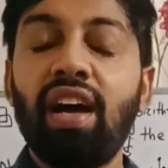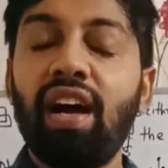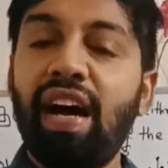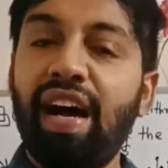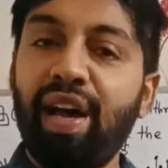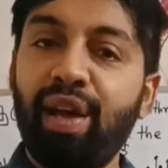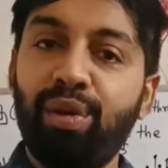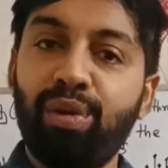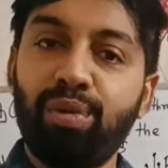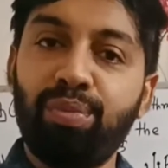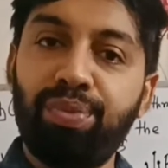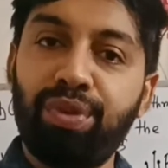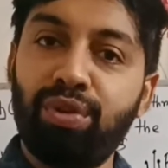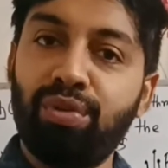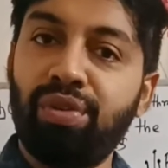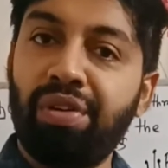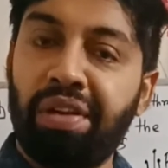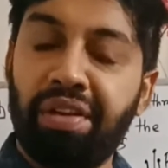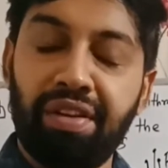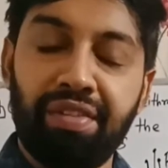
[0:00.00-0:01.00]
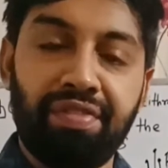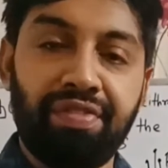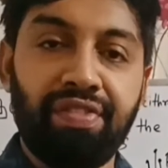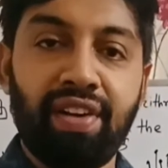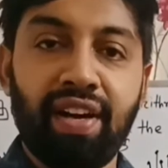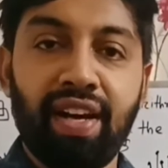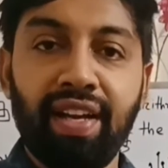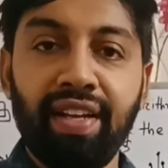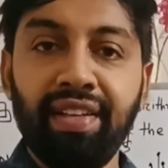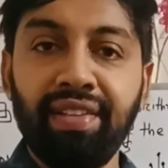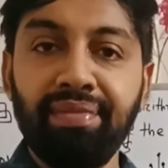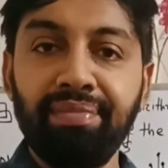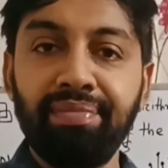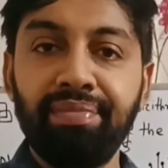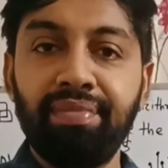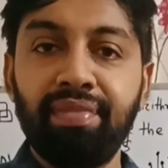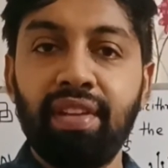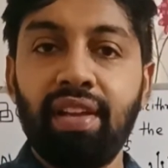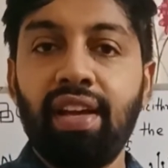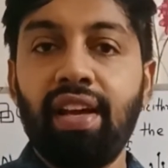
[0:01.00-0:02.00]
I hope you all are fine
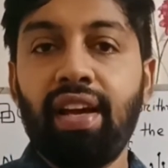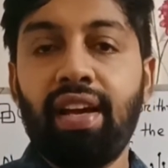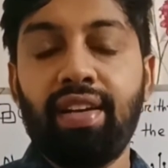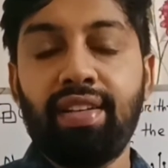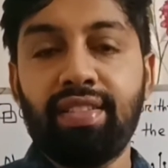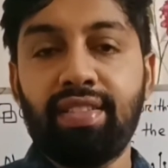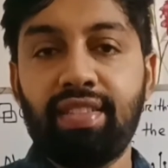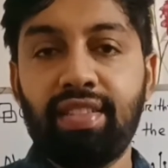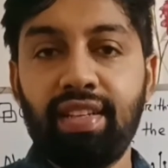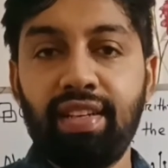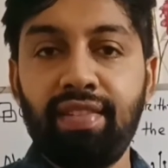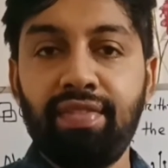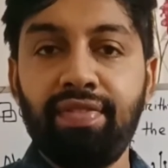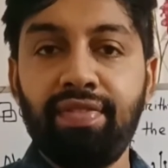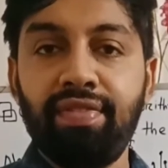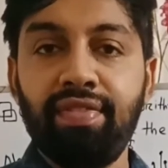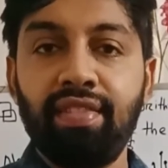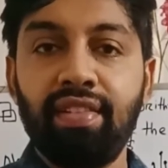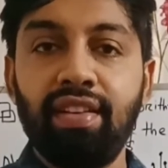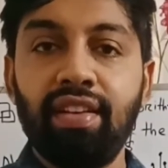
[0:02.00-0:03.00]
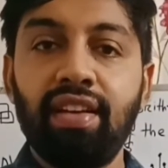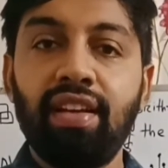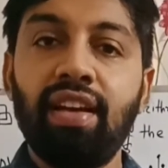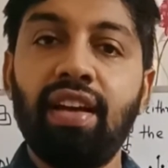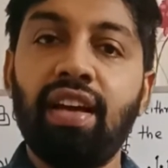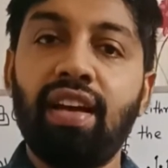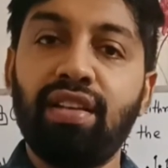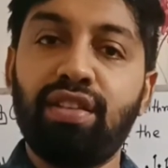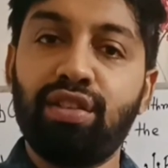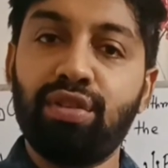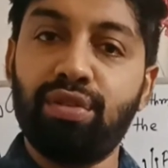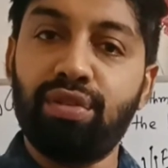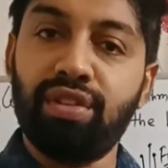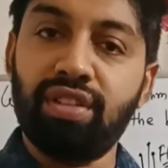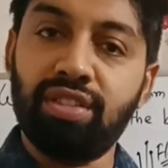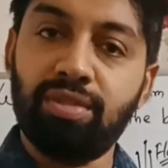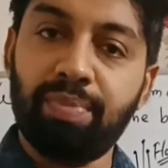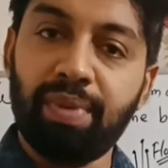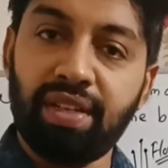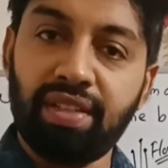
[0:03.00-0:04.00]
and safe at your
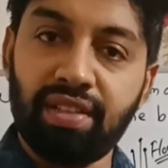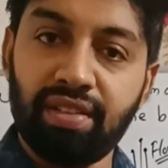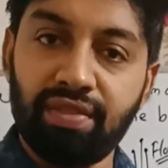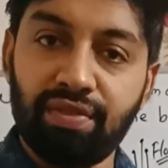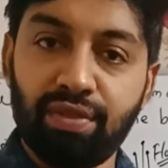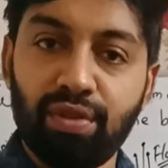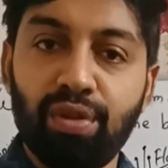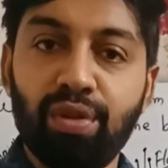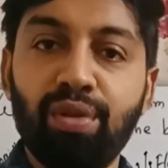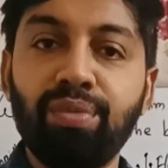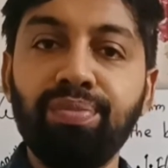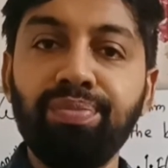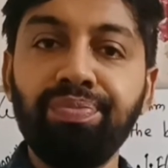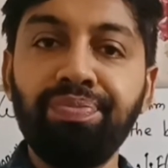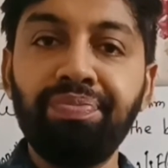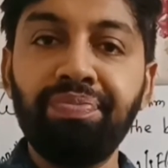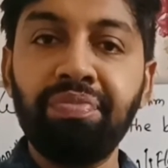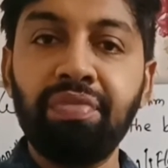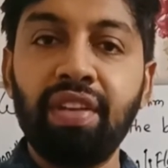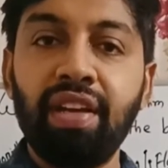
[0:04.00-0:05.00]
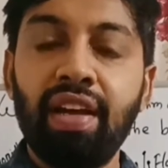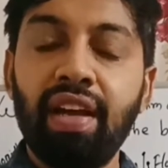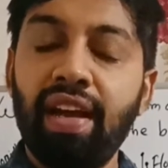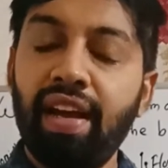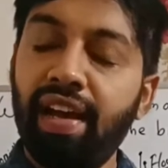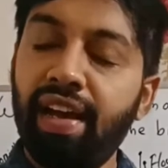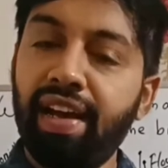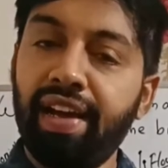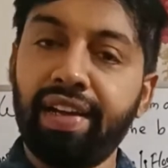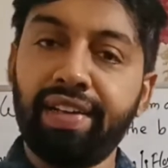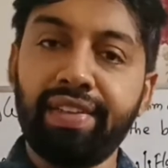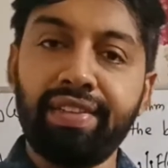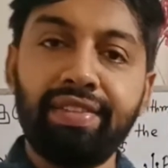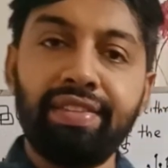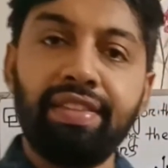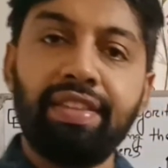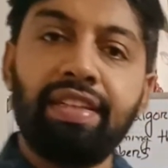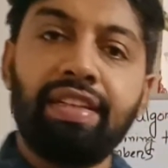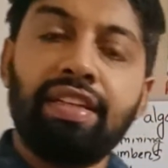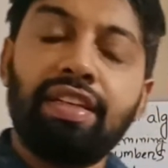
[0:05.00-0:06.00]
respective home, and
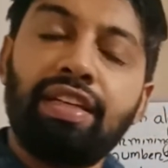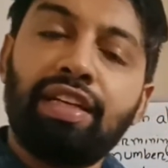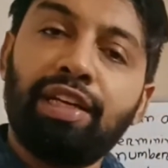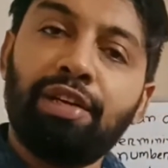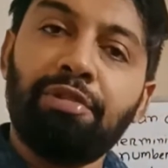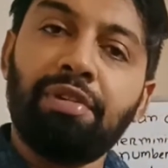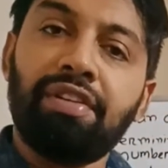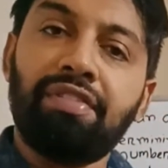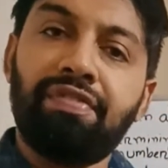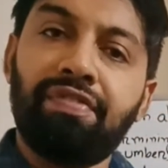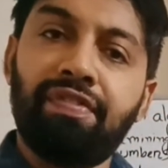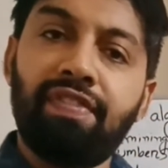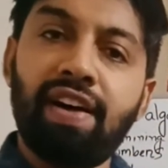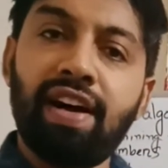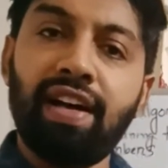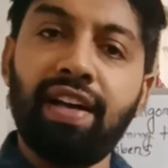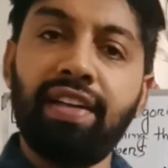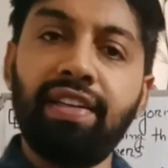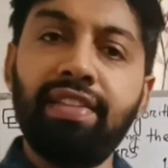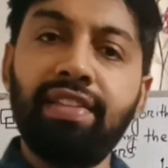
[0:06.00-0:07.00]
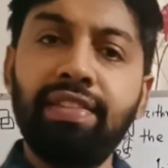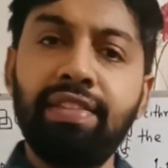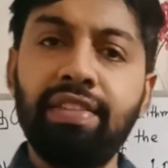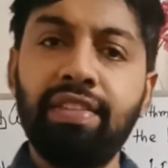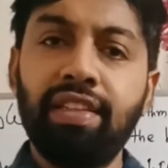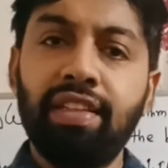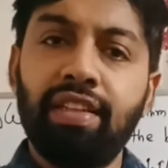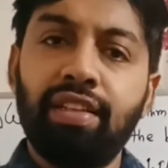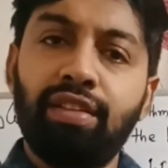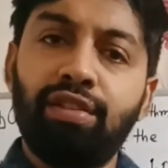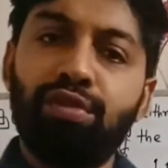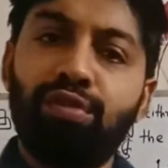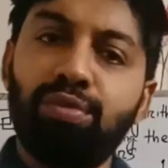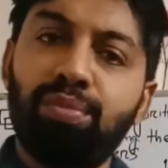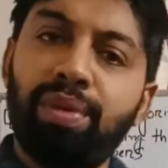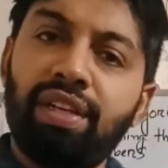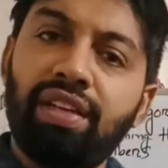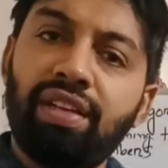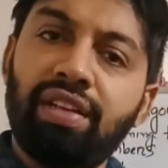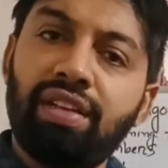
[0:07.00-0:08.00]
you are fine to
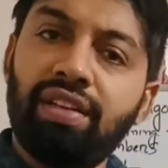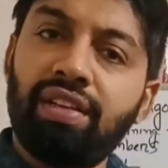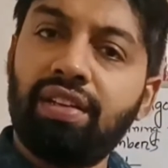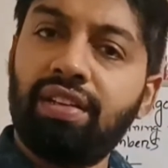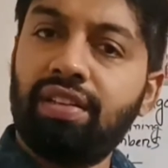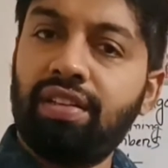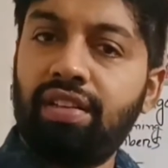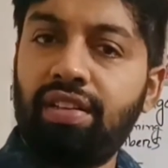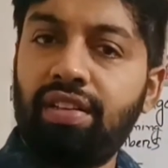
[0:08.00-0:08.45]
be